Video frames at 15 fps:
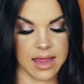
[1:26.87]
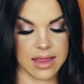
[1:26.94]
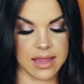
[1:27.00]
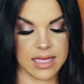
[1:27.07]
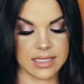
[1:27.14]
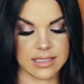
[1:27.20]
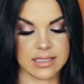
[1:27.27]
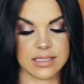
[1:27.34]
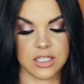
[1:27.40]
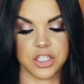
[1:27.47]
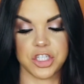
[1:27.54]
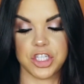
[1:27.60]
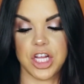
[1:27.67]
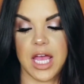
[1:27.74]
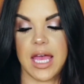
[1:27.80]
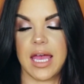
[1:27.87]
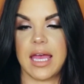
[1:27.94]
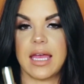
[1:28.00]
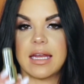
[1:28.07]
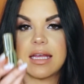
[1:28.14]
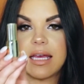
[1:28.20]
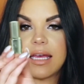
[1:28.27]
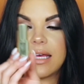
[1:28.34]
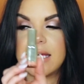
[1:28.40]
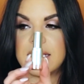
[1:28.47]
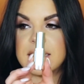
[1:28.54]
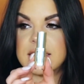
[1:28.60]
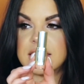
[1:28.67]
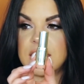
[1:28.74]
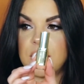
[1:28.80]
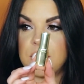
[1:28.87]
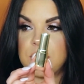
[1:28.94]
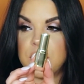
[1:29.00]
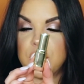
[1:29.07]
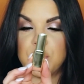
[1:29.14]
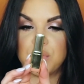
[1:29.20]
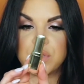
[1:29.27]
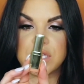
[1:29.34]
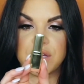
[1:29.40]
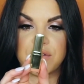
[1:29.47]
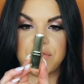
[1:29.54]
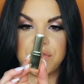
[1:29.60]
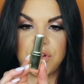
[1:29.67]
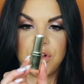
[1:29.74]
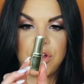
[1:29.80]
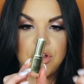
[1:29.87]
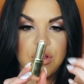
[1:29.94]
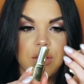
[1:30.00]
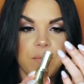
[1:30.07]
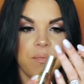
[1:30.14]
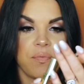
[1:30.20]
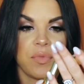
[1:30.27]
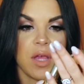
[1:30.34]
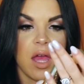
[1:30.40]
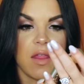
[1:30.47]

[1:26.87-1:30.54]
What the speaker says: This shade is beautiful.